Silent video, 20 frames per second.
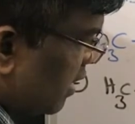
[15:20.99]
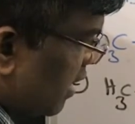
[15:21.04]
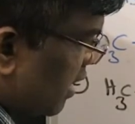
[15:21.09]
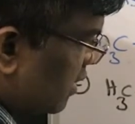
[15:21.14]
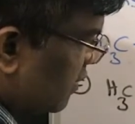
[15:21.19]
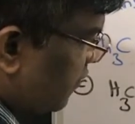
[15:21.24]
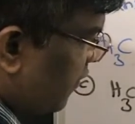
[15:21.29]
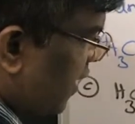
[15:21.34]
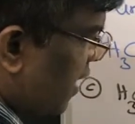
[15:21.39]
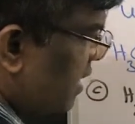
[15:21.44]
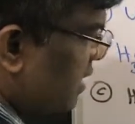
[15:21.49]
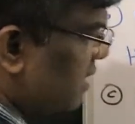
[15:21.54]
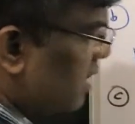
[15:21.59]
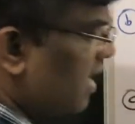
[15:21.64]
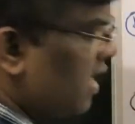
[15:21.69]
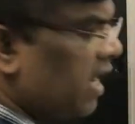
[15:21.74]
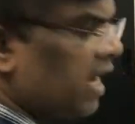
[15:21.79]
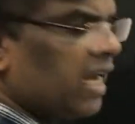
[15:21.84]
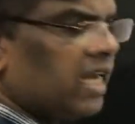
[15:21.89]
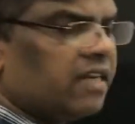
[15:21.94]
Yes, friends,
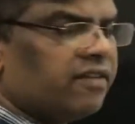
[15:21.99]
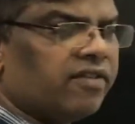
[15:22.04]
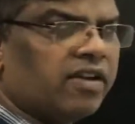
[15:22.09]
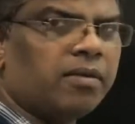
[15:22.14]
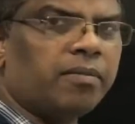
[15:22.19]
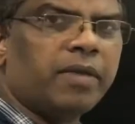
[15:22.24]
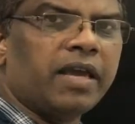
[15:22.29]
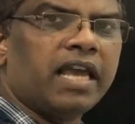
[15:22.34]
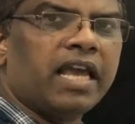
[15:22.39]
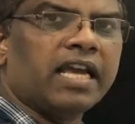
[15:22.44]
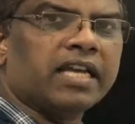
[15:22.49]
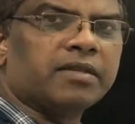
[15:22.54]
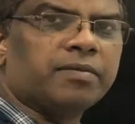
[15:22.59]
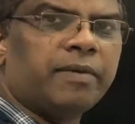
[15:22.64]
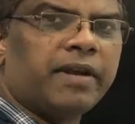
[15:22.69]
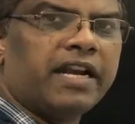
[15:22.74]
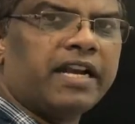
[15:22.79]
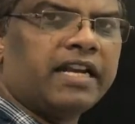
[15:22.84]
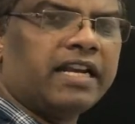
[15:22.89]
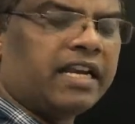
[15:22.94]
it will be
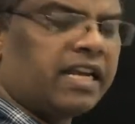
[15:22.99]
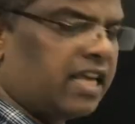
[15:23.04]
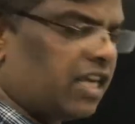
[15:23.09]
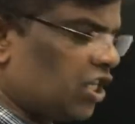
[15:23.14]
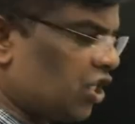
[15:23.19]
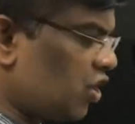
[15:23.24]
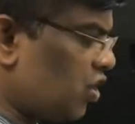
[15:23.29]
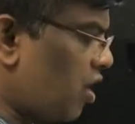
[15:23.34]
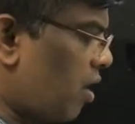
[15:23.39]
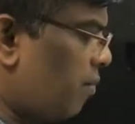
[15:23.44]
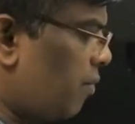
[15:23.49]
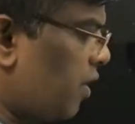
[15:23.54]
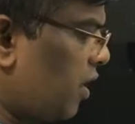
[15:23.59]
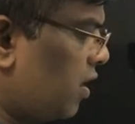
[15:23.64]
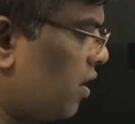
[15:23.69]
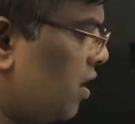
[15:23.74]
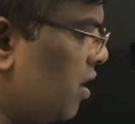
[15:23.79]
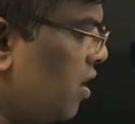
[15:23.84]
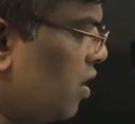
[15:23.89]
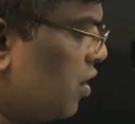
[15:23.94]
explained in next
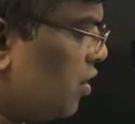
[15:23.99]
chapter.